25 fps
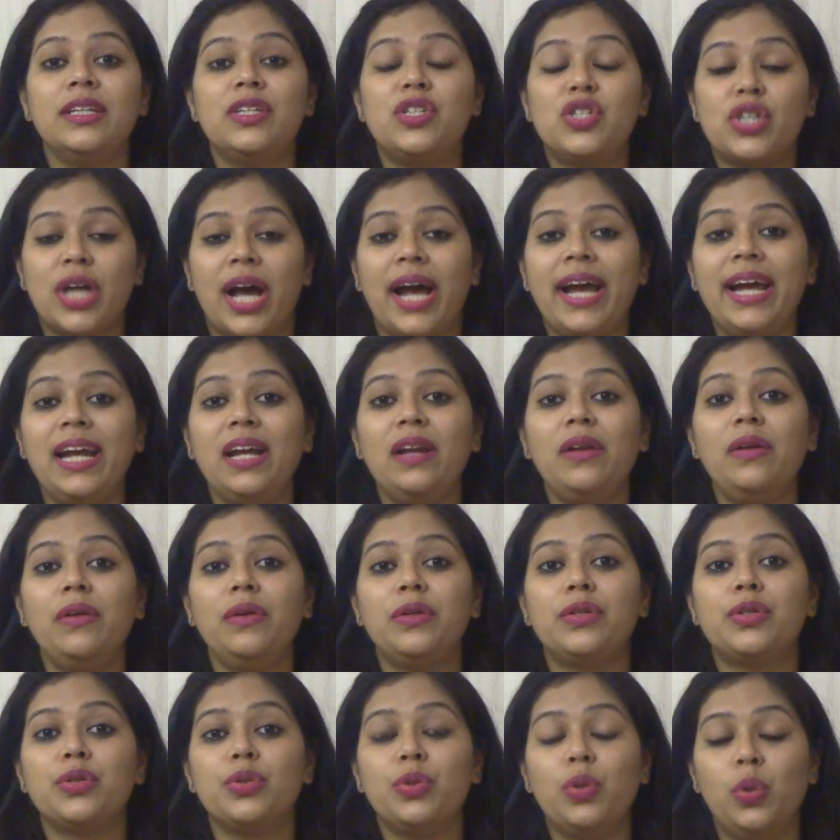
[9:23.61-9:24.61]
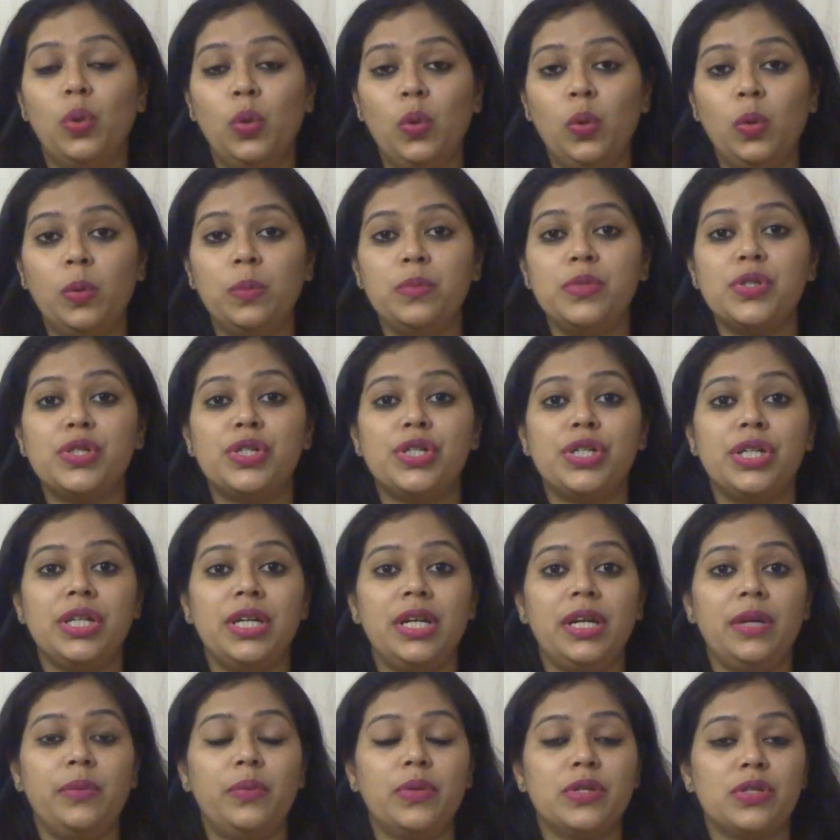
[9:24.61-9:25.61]
The child to whom
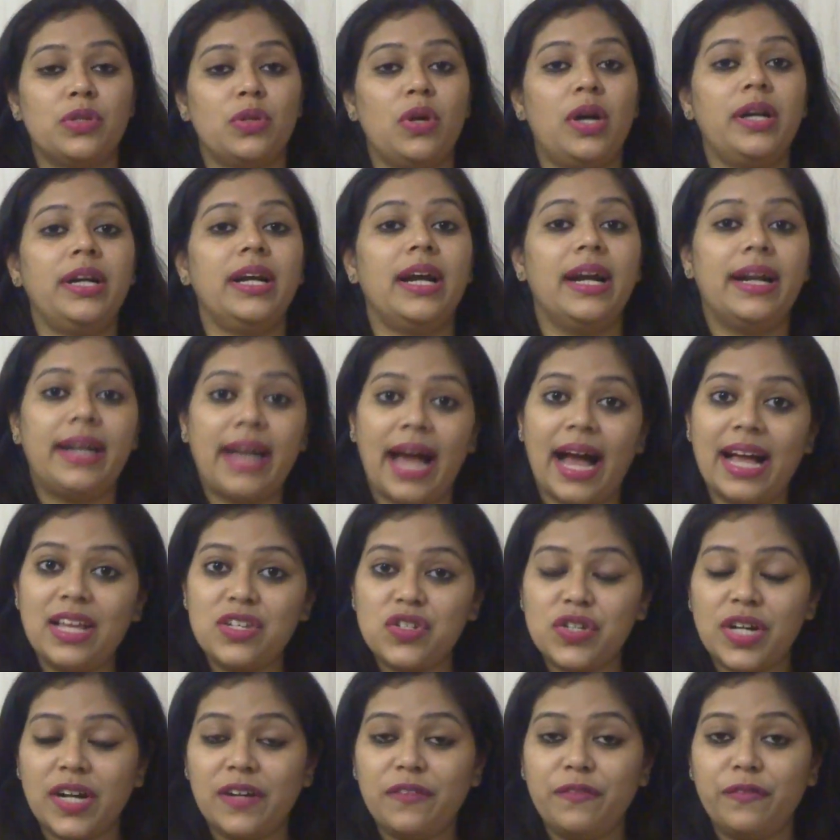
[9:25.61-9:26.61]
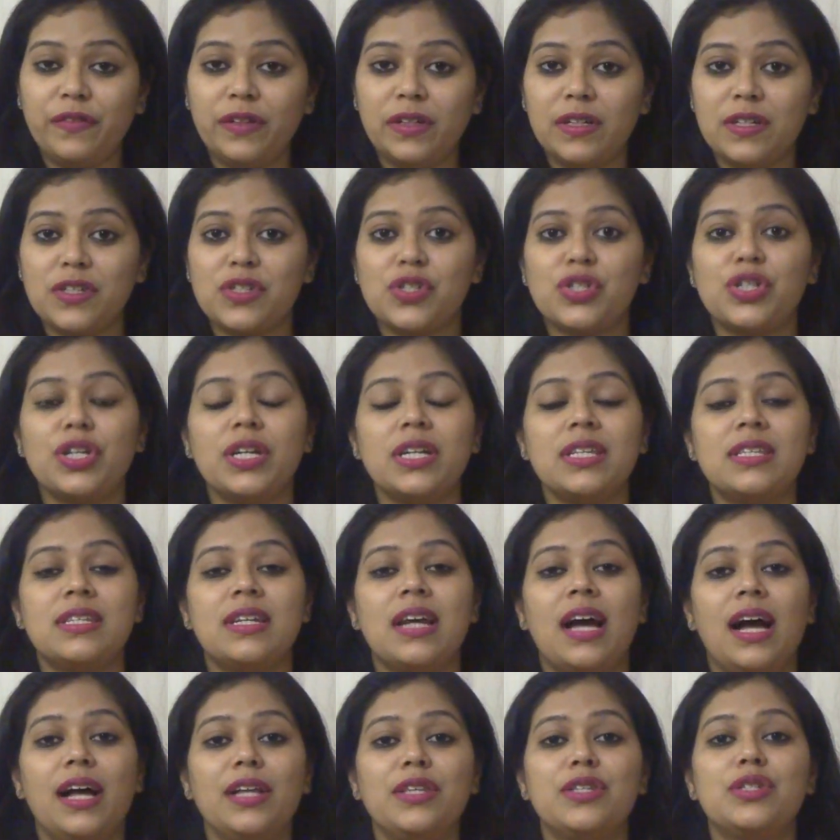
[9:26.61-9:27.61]
she was not attached at first, she
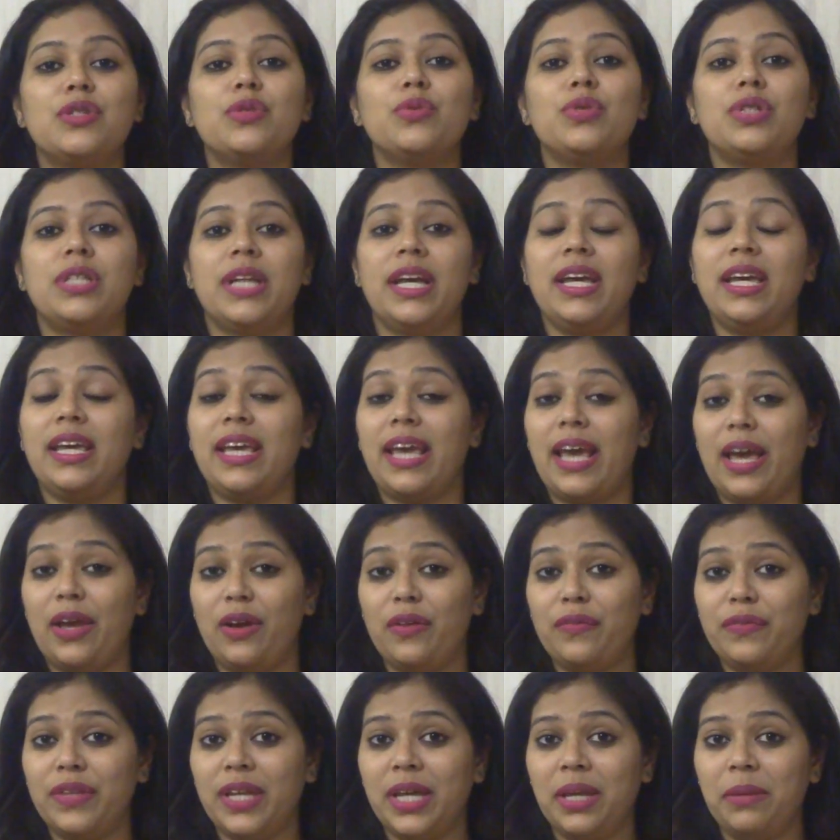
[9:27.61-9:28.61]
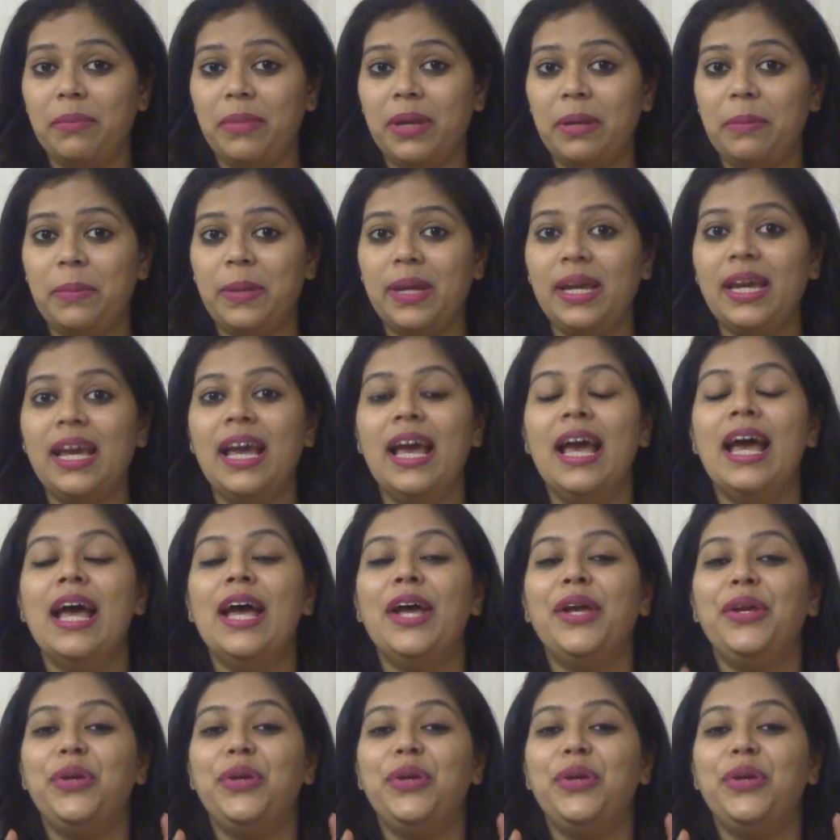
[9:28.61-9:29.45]
starts to take care of that baby.